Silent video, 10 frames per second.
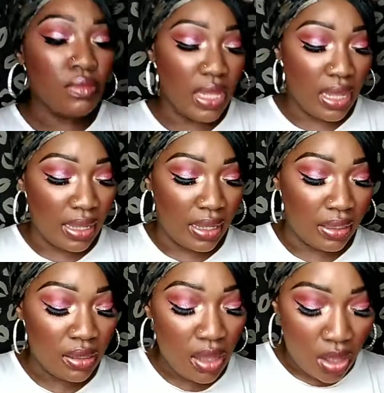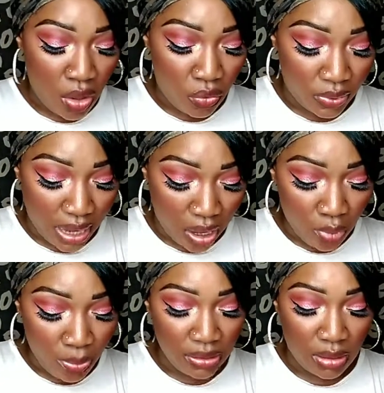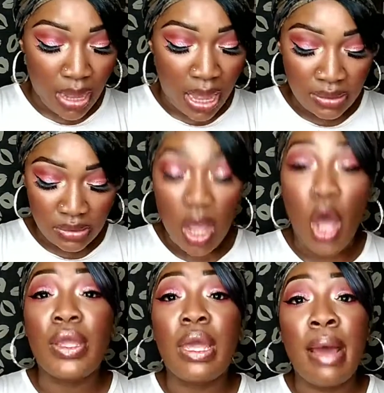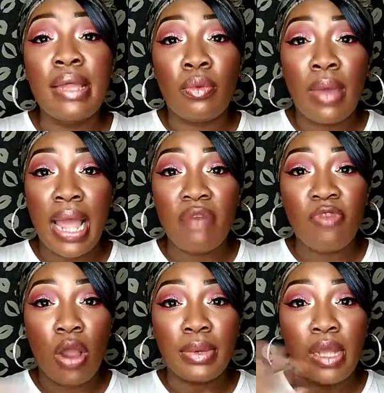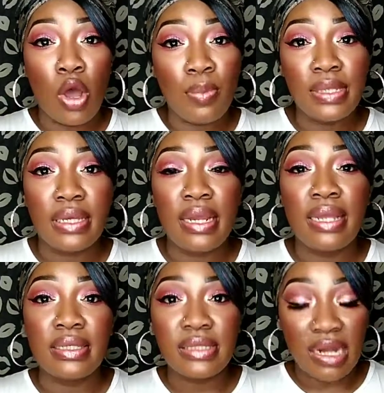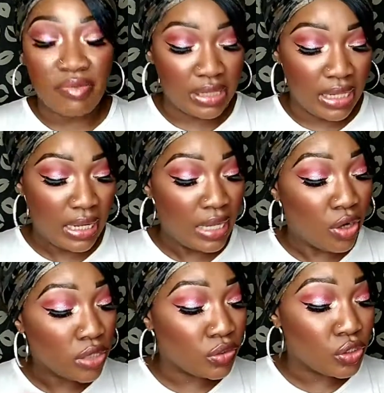And when I opened the box, oh yeah, by the way, I've already opened it and looked at everything, and also